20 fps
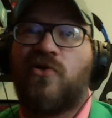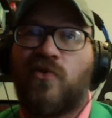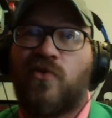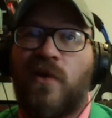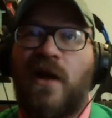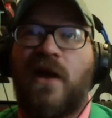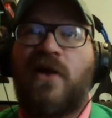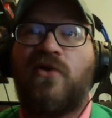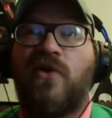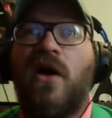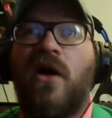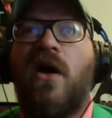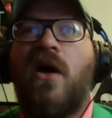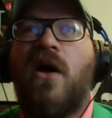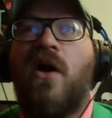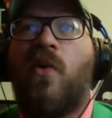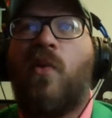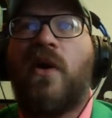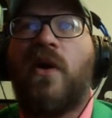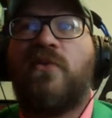the ground.
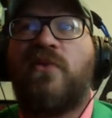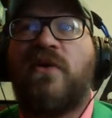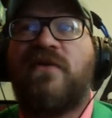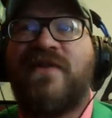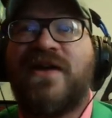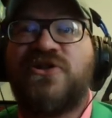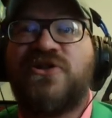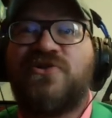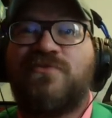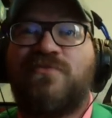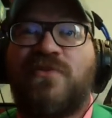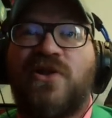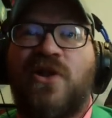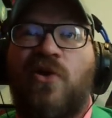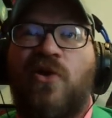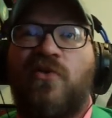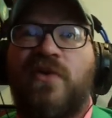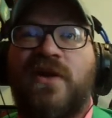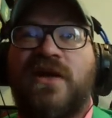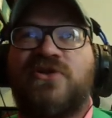When we ventured
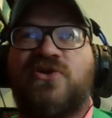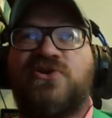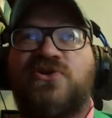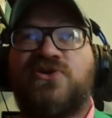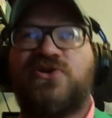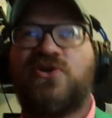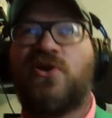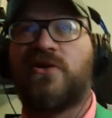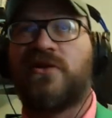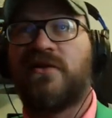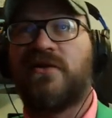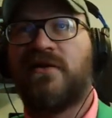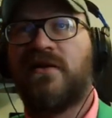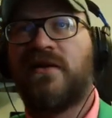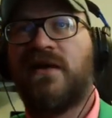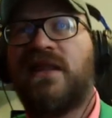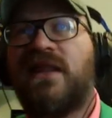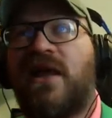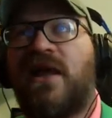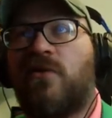below, we understood.
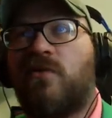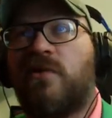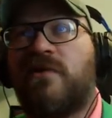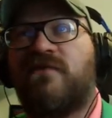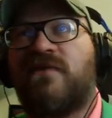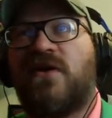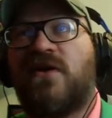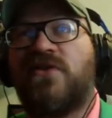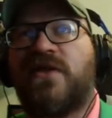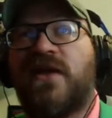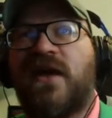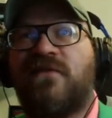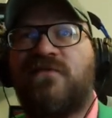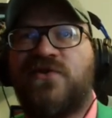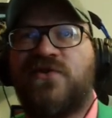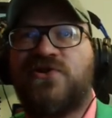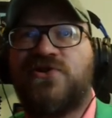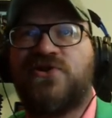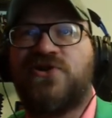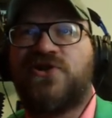There we found the
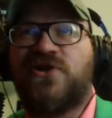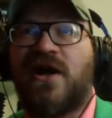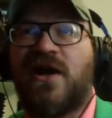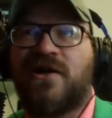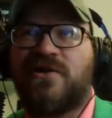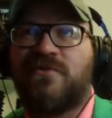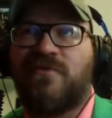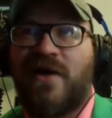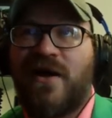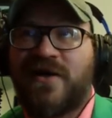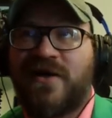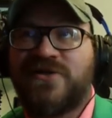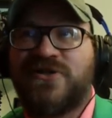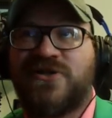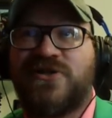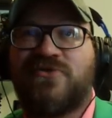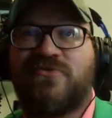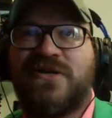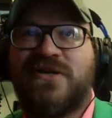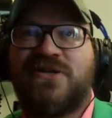evidence of Dr.
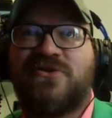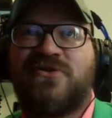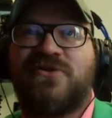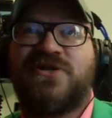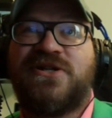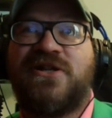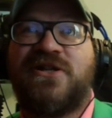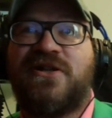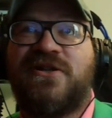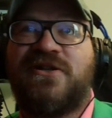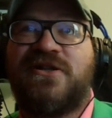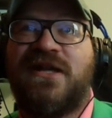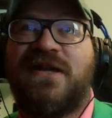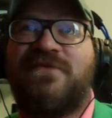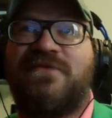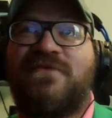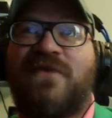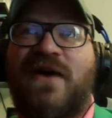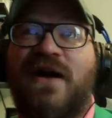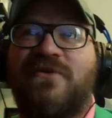Marcus's research in the
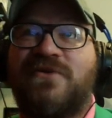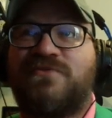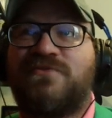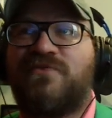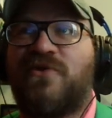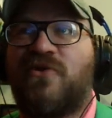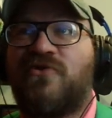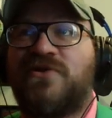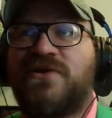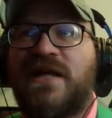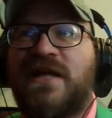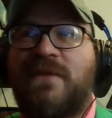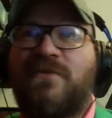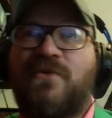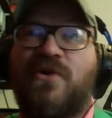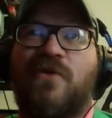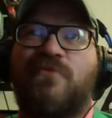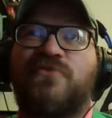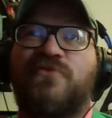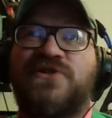T-virus prototype
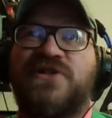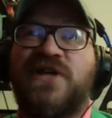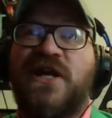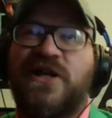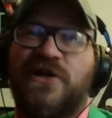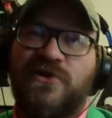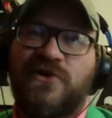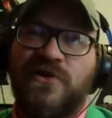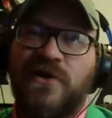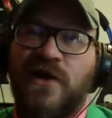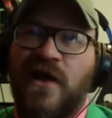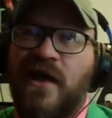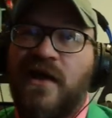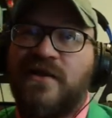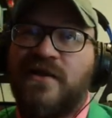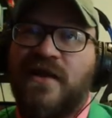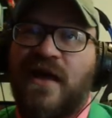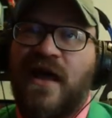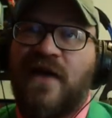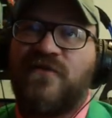called Progenitor,
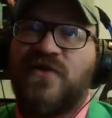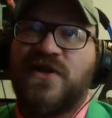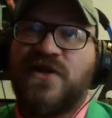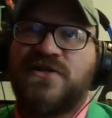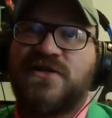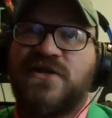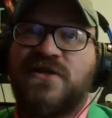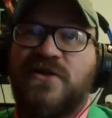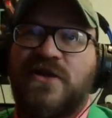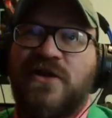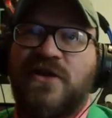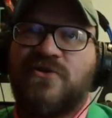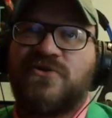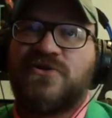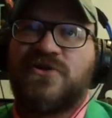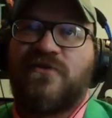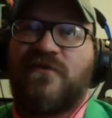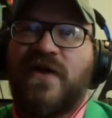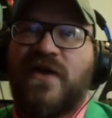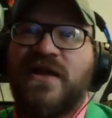the evidence of the
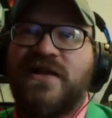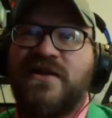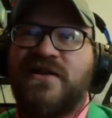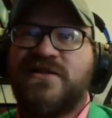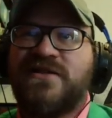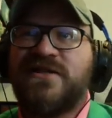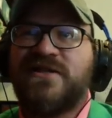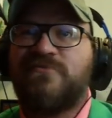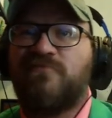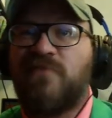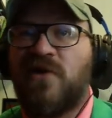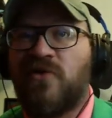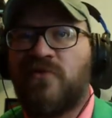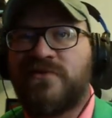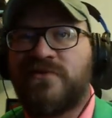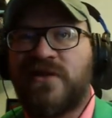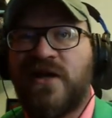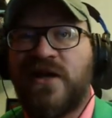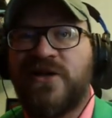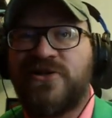years of hideous
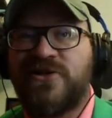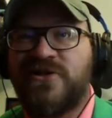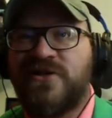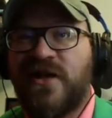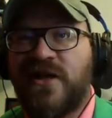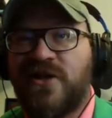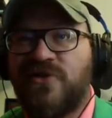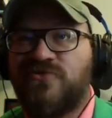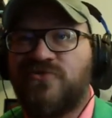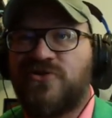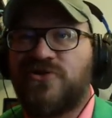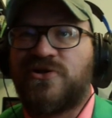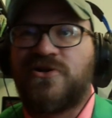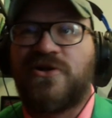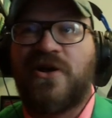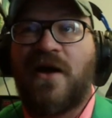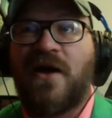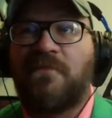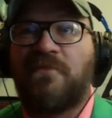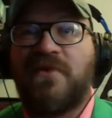experimentation that used
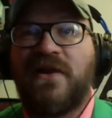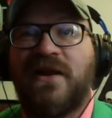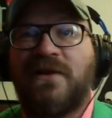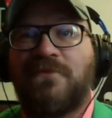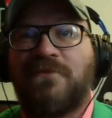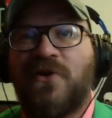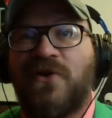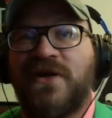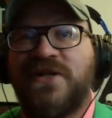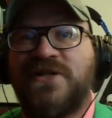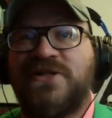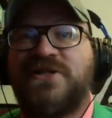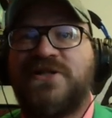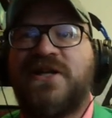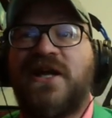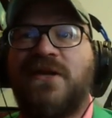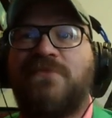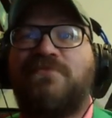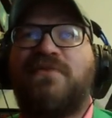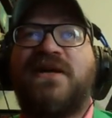company employees as
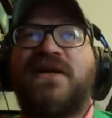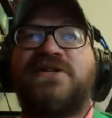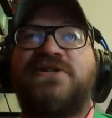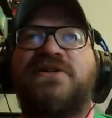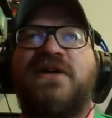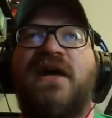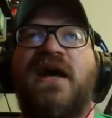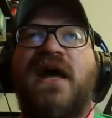guinea pigs.